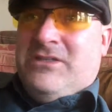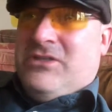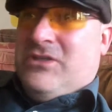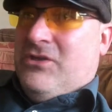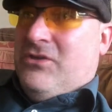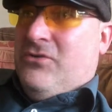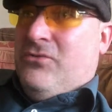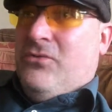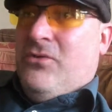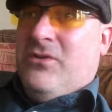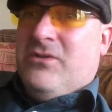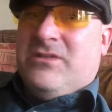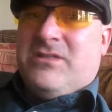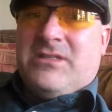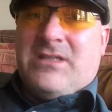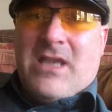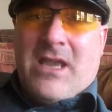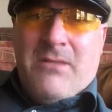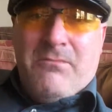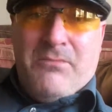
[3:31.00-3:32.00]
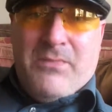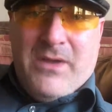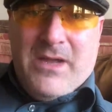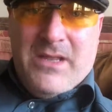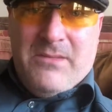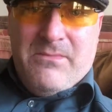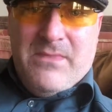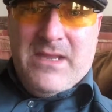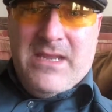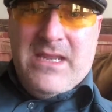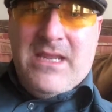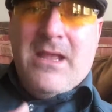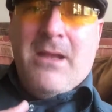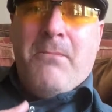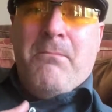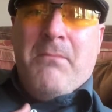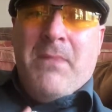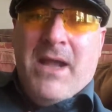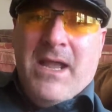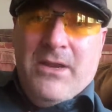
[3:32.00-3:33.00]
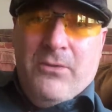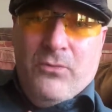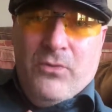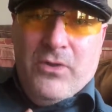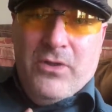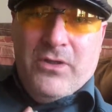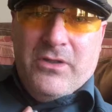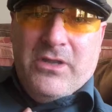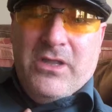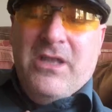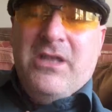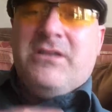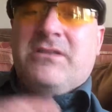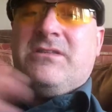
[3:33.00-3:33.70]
two signed by me, my work,